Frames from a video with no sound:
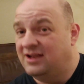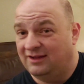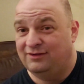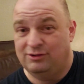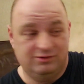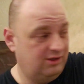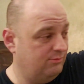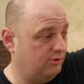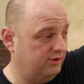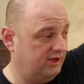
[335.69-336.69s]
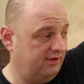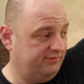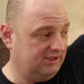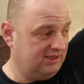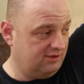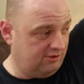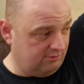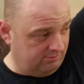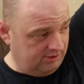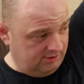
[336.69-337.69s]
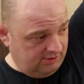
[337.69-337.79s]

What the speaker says: is usually more than enough to get home,